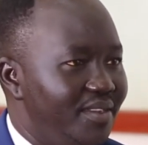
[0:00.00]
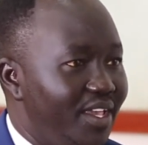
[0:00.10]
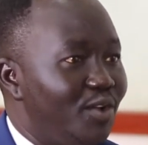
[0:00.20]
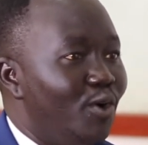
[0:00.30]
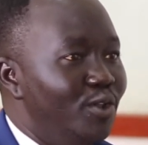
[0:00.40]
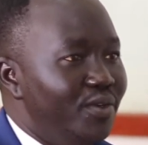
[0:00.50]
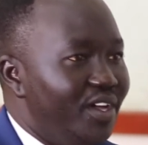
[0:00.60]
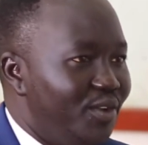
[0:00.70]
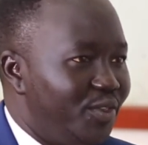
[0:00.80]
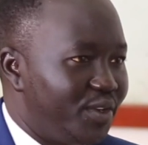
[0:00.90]
They call you
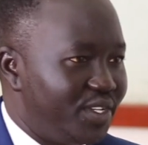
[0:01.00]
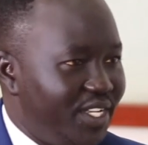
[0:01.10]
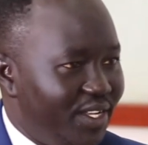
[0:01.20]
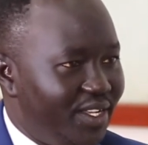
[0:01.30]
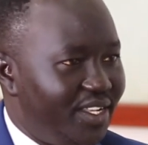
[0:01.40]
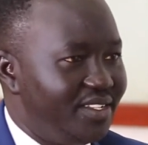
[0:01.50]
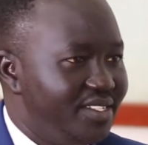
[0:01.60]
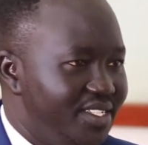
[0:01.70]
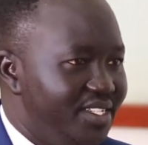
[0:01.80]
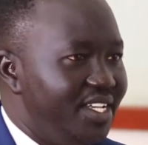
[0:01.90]
an authoritarian,
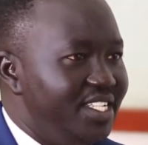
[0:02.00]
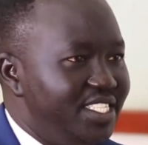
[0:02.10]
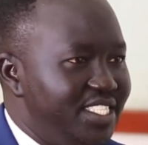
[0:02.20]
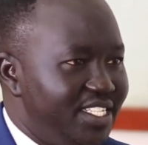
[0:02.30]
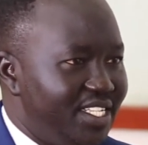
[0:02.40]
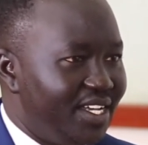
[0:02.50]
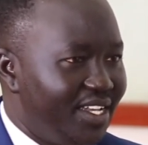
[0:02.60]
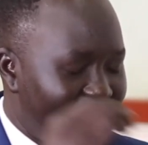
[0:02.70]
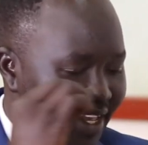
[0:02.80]
a dictator,